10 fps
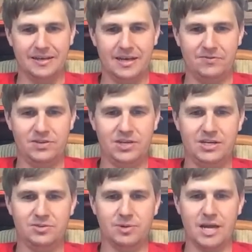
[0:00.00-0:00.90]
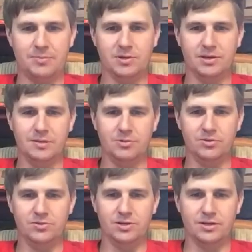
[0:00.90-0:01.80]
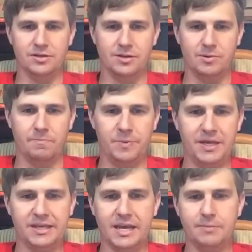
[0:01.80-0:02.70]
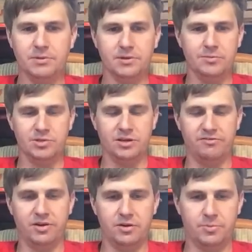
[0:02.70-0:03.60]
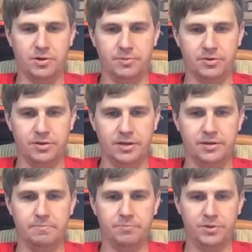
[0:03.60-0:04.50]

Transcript: Have to change from Captain Kleeman to Lieutenant Kleeman. Yeah, the Captain Kleeman is not fire department related.